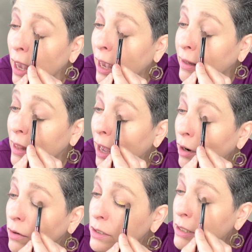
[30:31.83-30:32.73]
And
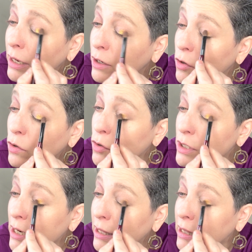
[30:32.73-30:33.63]
that looks like you use
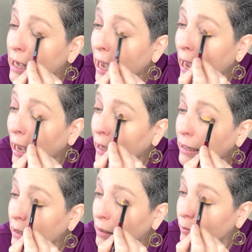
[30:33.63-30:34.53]
it at the
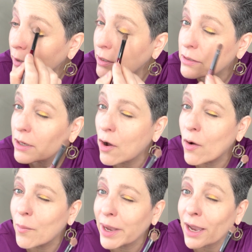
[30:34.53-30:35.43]
end because,
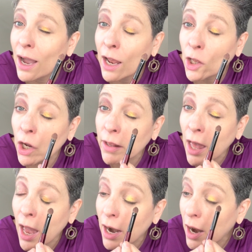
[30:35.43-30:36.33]
oh my God, look at
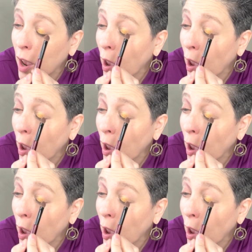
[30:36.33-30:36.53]
that,